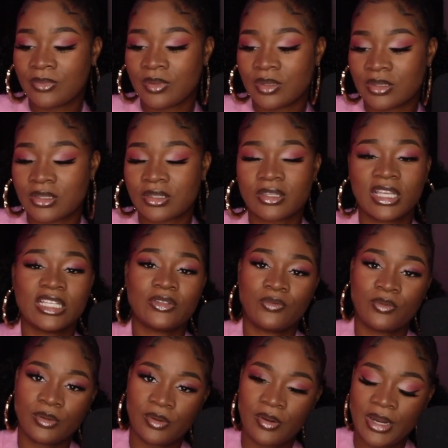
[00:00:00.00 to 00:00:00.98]

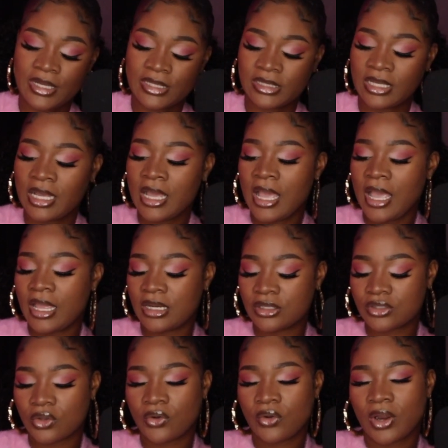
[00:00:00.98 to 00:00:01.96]
Successful and crazy. And
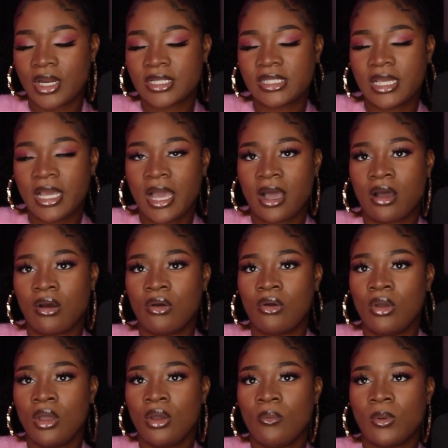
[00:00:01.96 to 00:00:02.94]
it's so crazy how
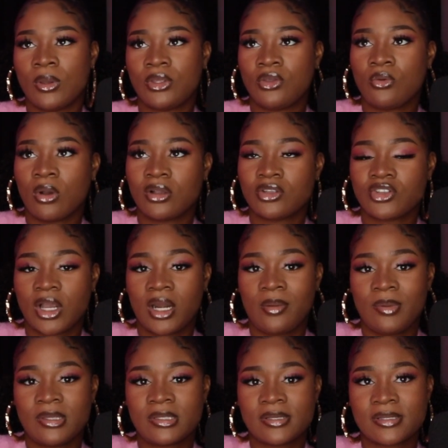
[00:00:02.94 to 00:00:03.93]
when you are trying to
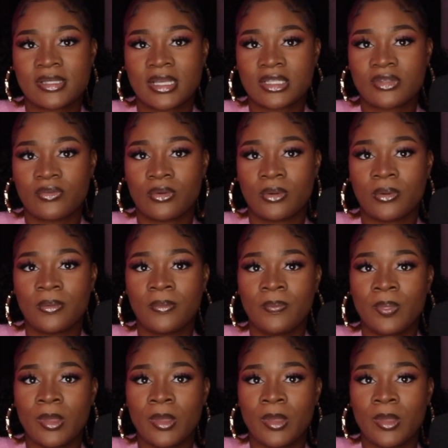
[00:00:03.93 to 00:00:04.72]
be successful,